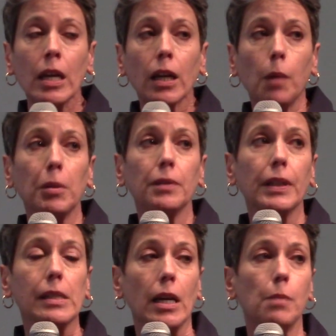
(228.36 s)
A couple of
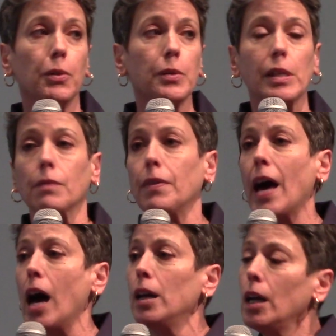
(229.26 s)
examples of
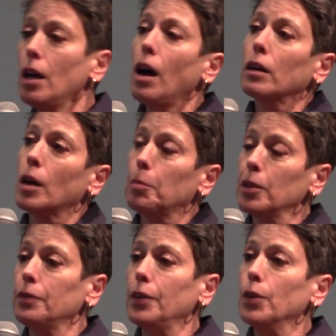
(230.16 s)
that. A
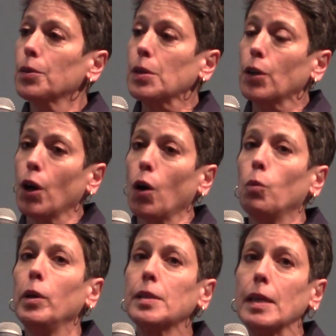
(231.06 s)
couple of years ago,
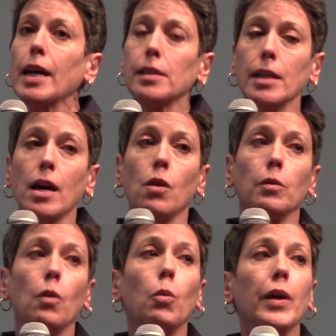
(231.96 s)
we sat
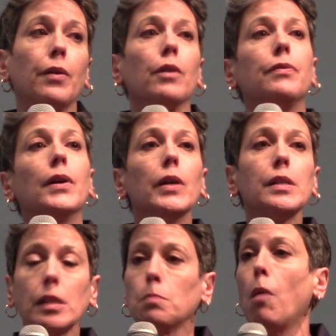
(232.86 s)
down with our very
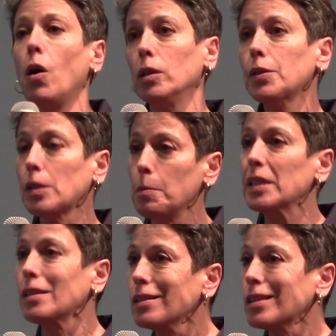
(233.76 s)
smallest
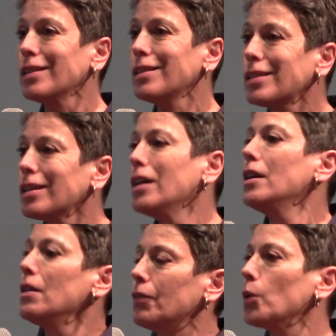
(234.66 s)
businesses,
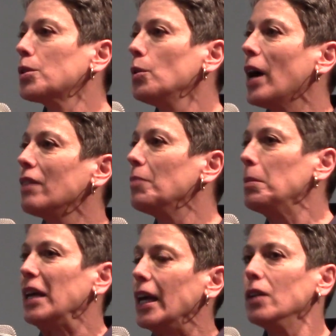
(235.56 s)
folks who have
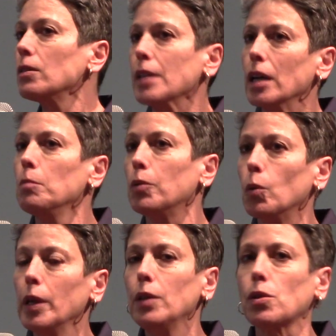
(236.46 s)
maybe 8 or 10
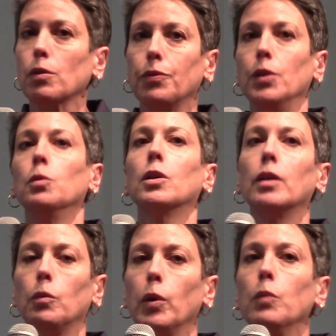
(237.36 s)
employees or fewer,
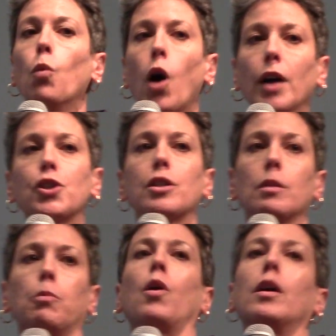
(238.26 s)
and we watched
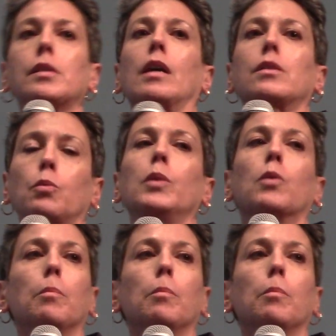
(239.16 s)
the process we were